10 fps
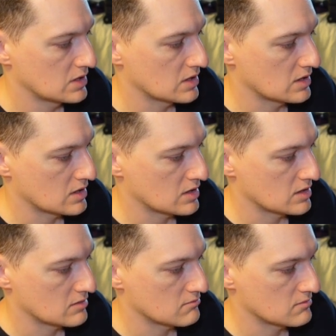
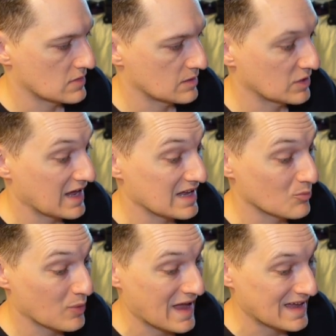I'm going to add a
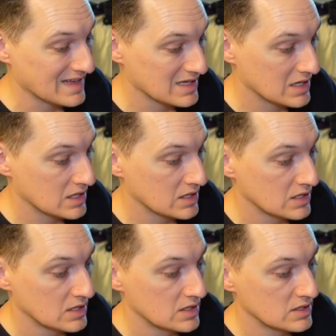panic.
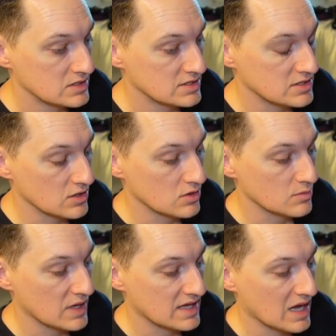So
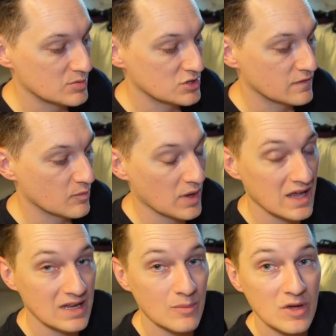my capture for
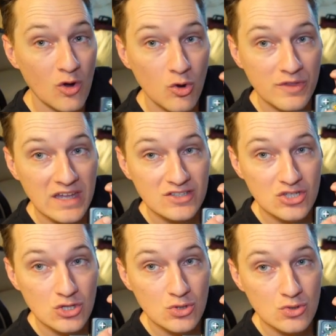panic, I'm going to hold that
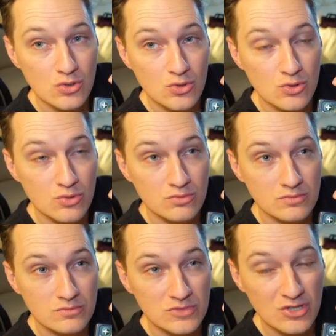2
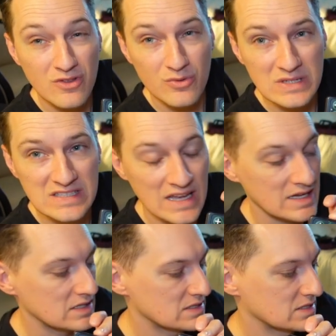to 3
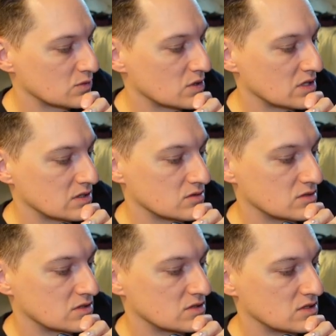seconds. 1,
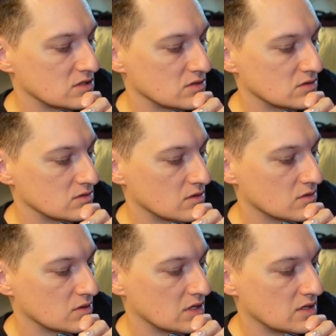2,
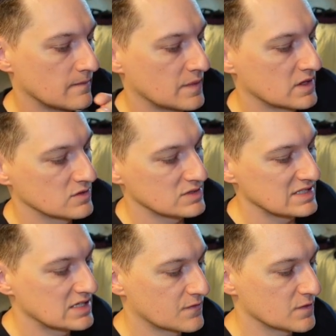3. So it's a
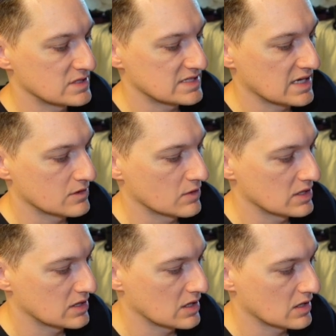different set right
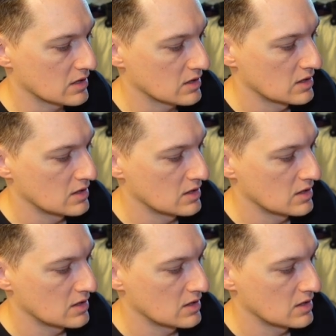there.